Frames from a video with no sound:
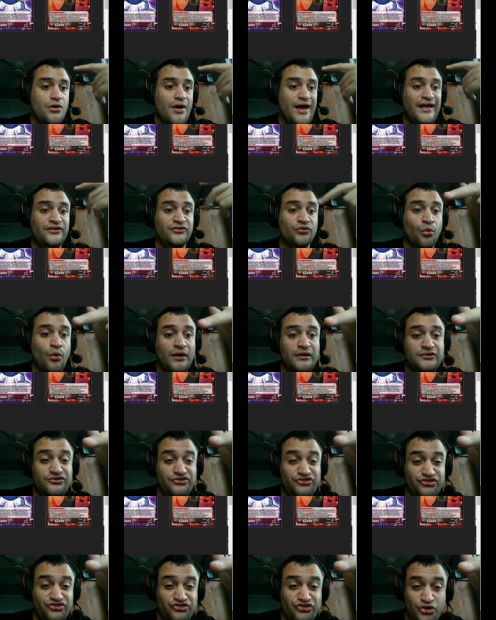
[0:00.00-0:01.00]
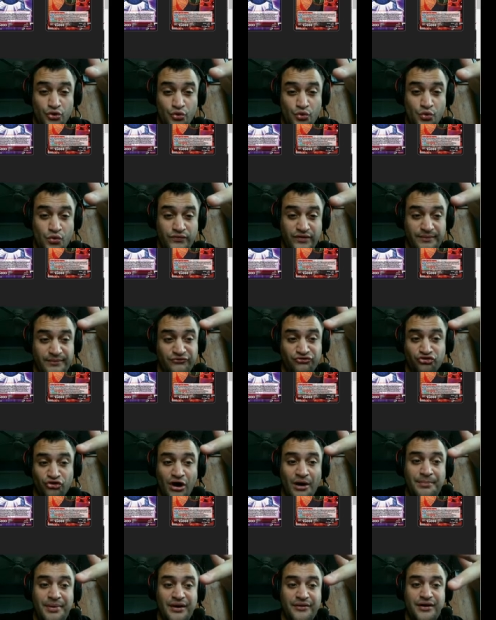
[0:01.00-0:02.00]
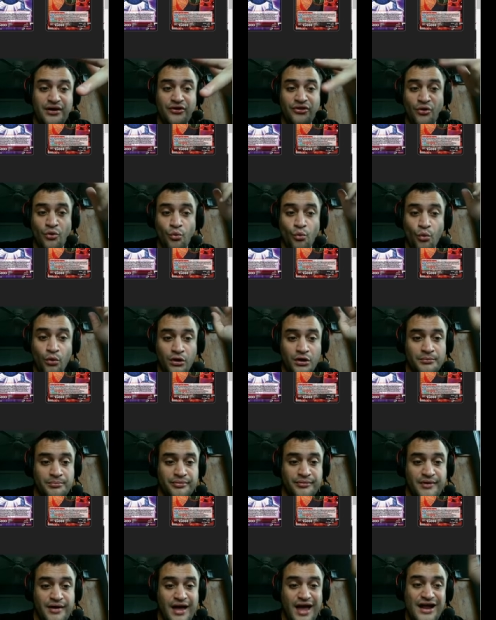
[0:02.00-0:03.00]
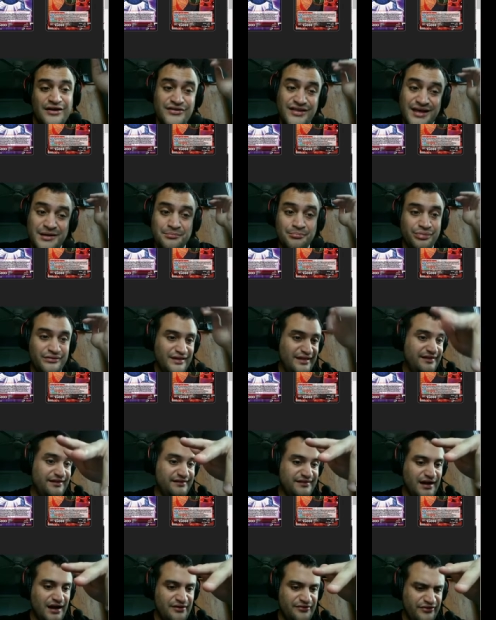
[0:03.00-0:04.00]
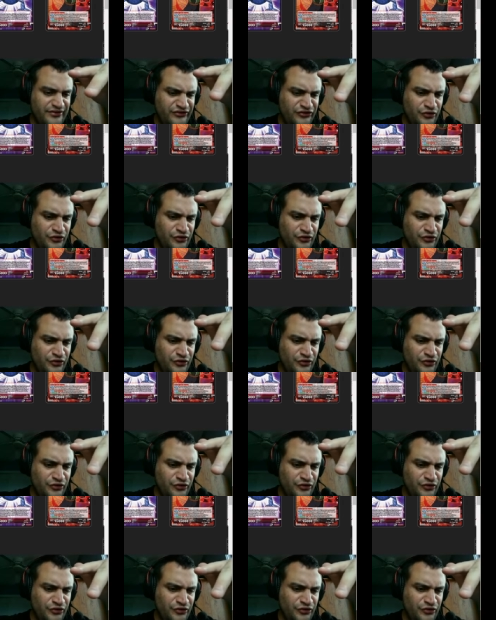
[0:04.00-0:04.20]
and 1 Shoe from a drop area to the Warp, and you can play this guy for